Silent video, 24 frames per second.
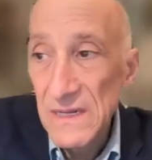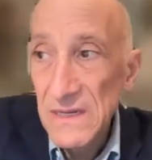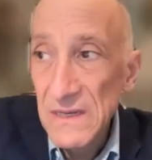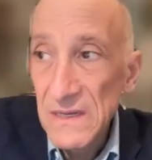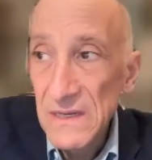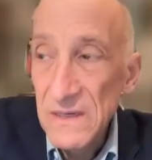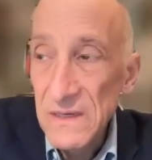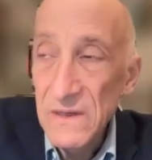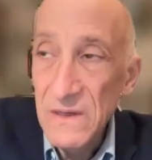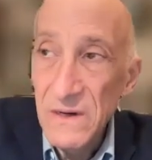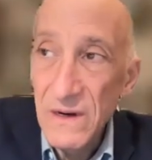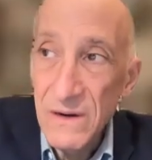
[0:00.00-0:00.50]

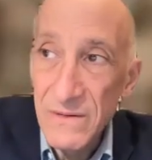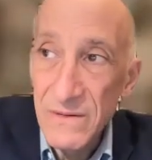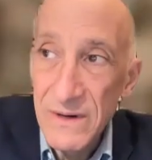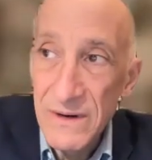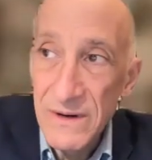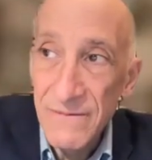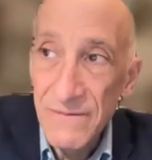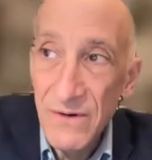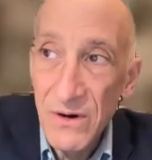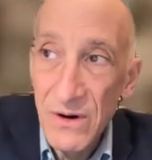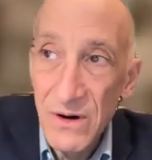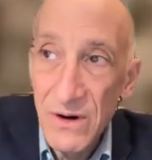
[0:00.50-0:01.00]
it
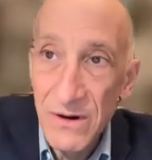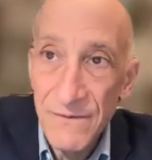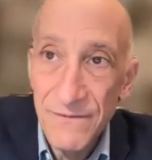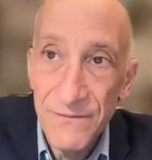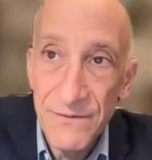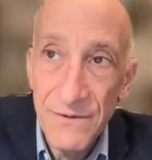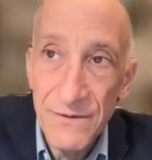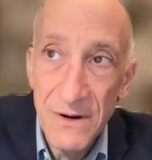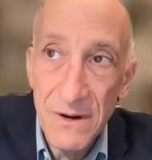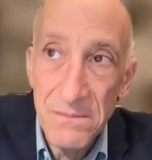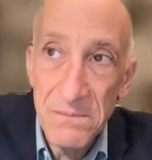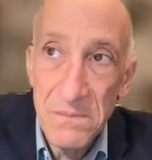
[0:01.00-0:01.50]
evolved
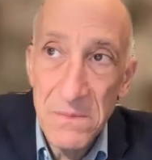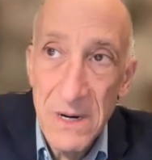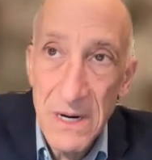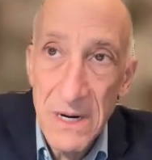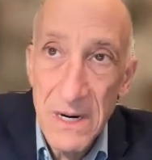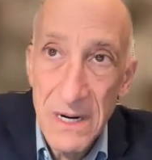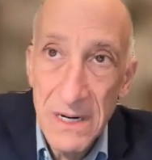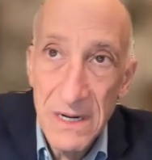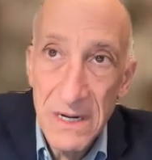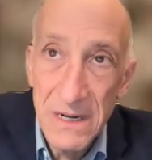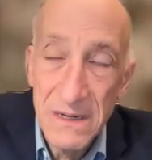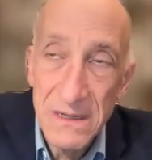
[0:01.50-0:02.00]

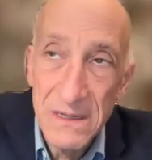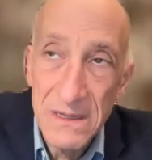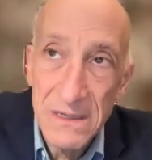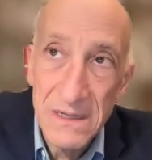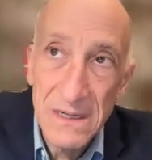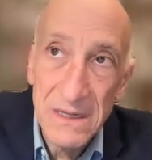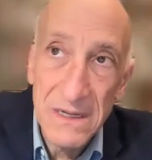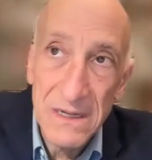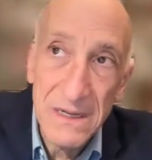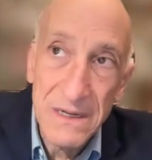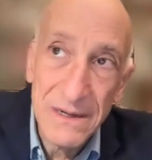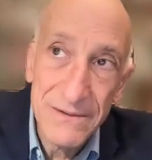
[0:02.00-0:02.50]
from
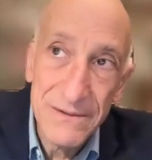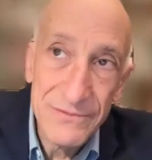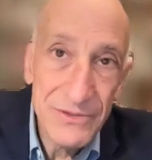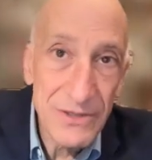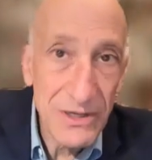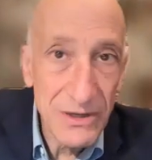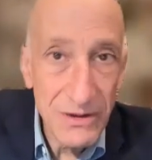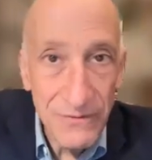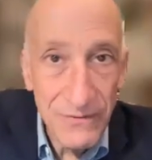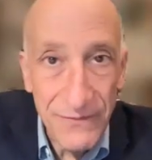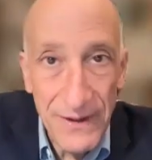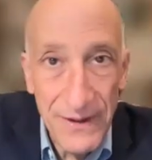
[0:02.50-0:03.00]

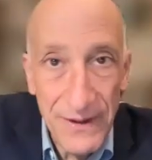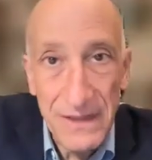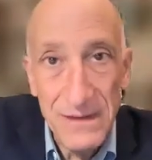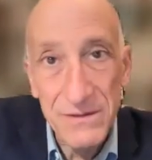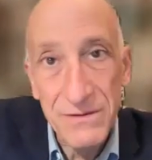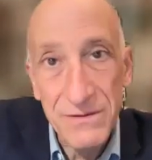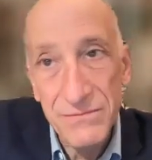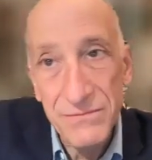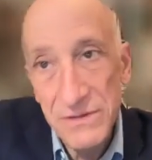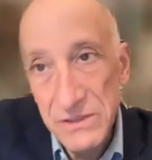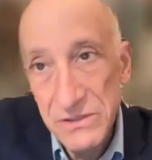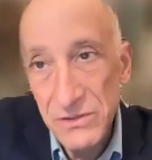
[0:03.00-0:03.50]
senior fellow to
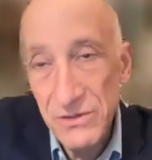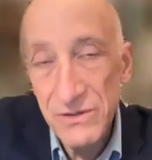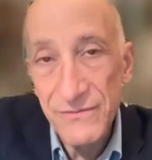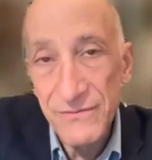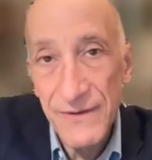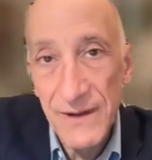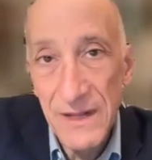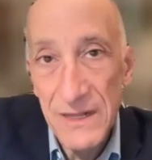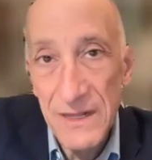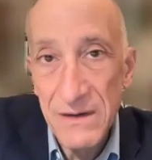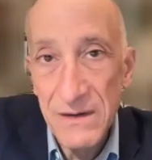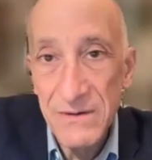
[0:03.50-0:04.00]
research
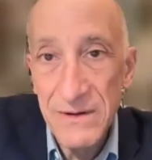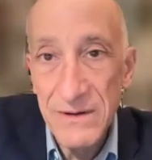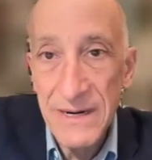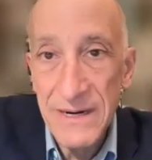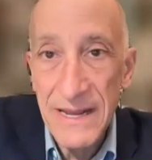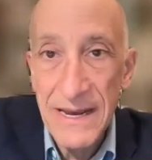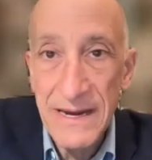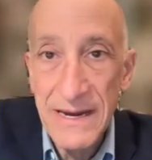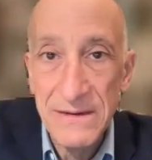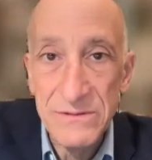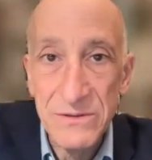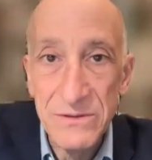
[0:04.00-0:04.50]
fellow, and
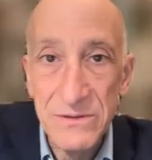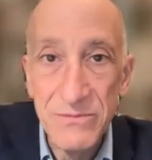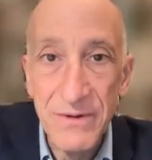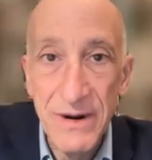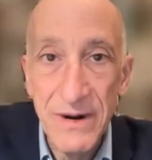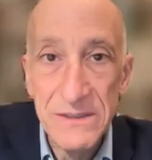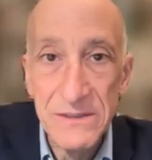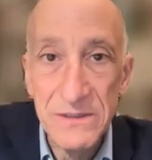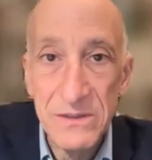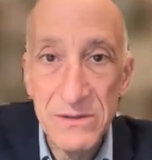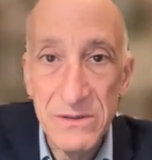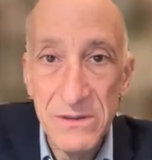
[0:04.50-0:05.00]
now
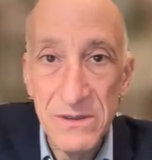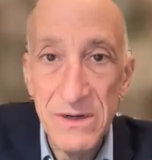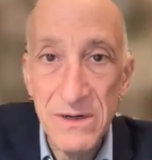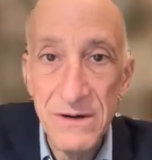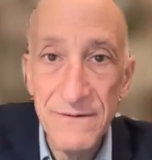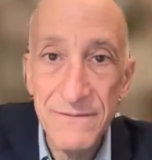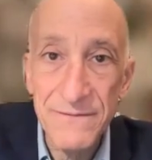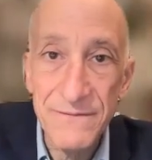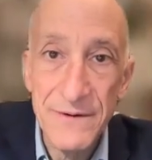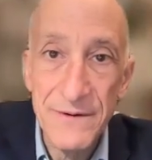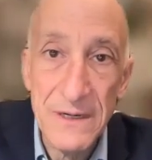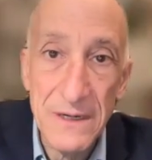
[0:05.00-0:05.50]
director
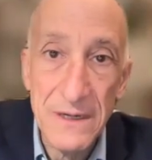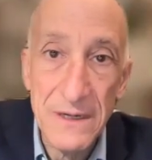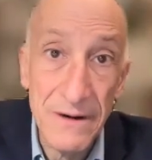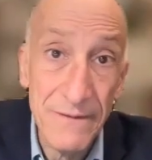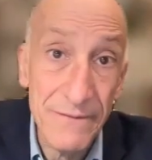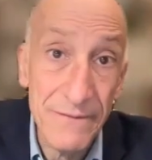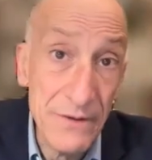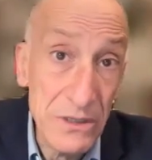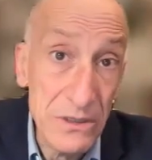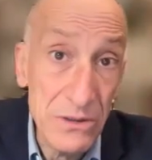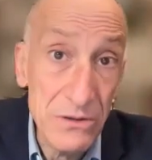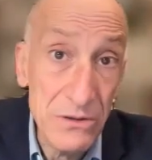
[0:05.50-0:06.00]
of
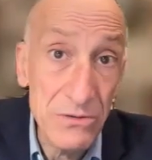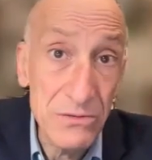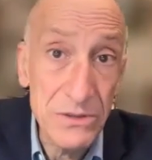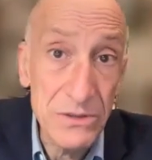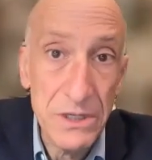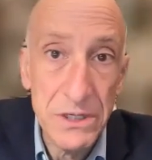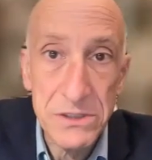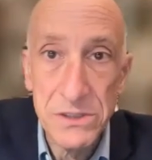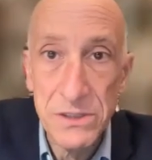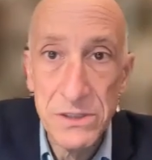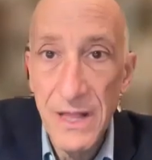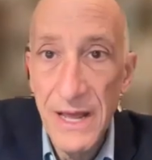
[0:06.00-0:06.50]
a new
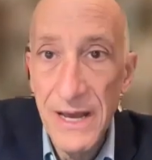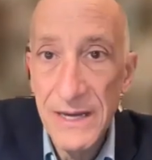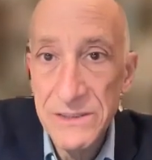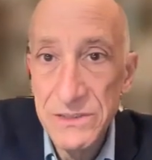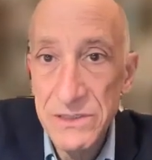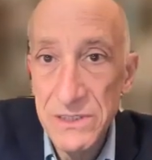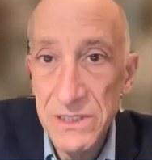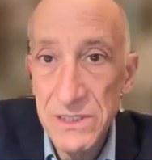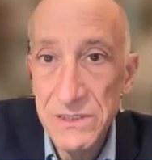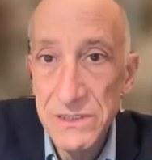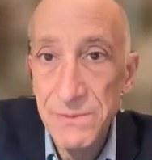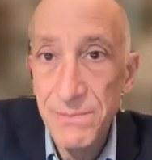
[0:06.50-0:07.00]
digital
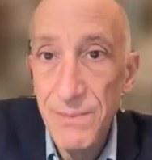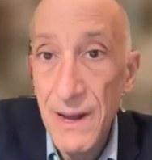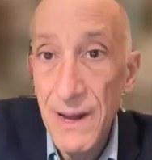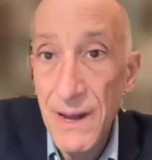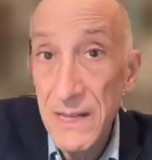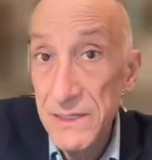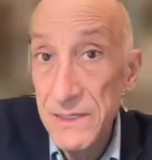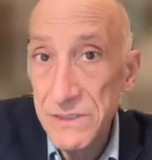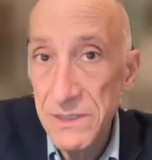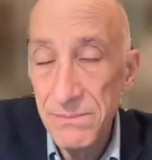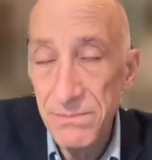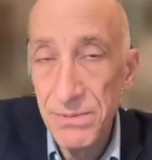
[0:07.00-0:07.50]
assets
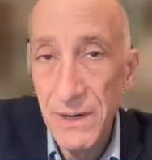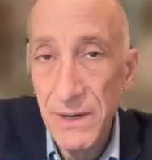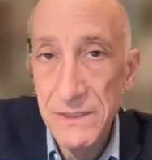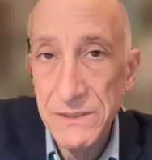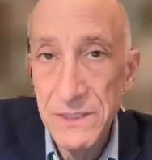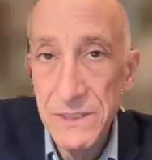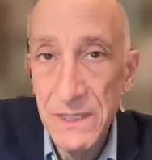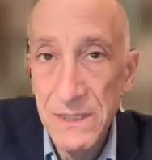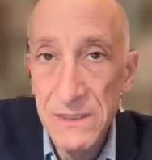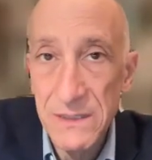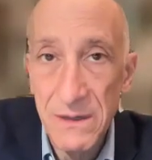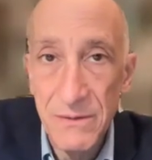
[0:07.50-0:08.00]
policy
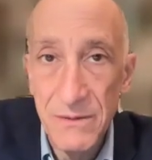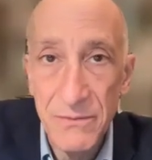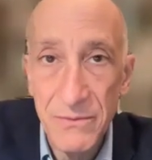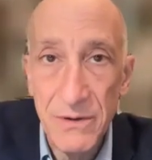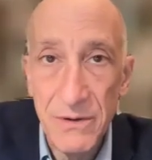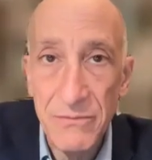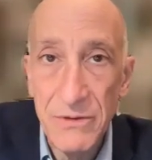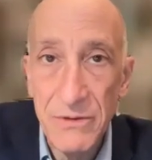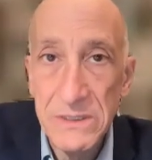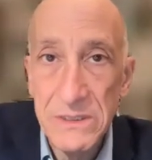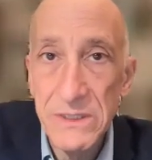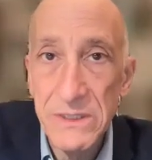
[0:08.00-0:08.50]
project that we
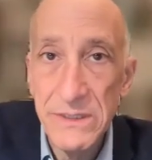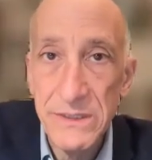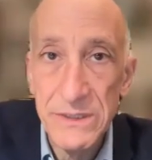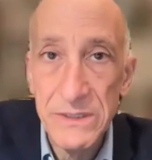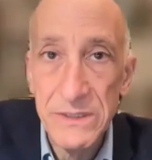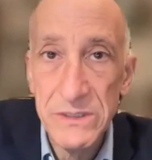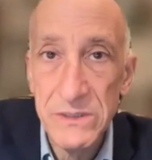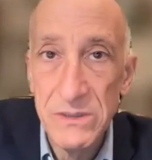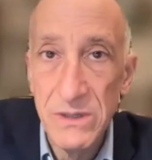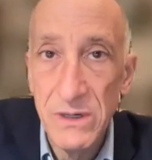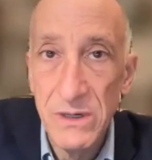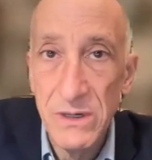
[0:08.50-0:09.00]
recently
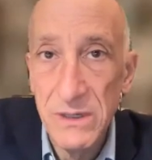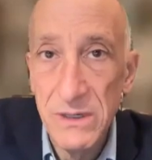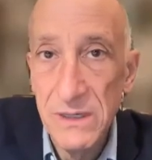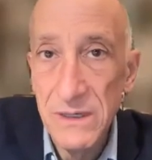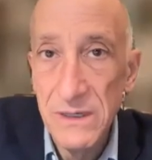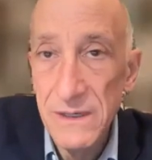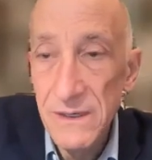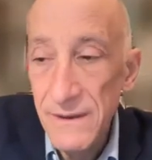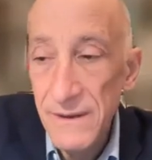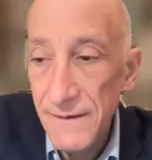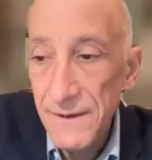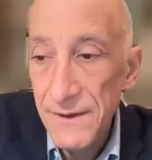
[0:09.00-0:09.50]
started,
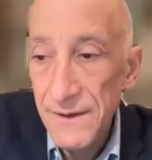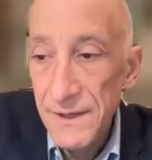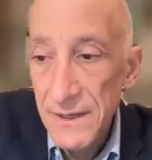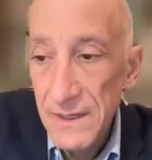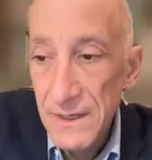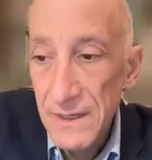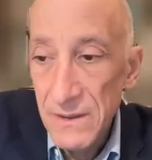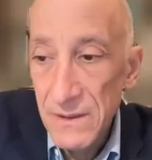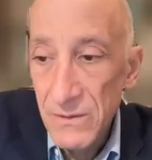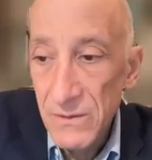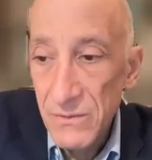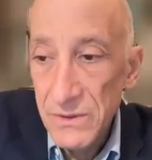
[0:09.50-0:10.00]

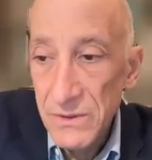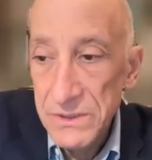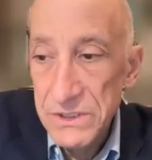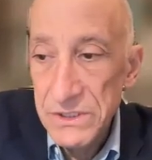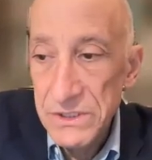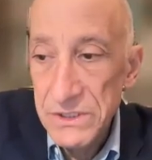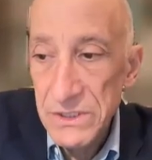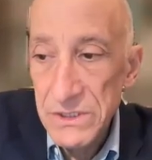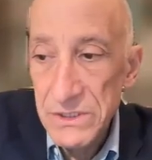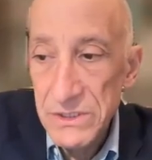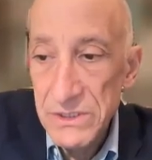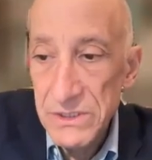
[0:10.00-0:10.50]
which
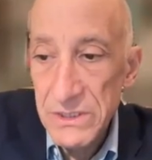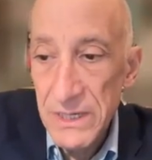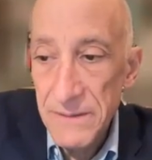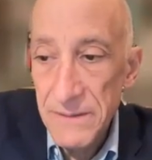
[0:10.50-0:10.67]
is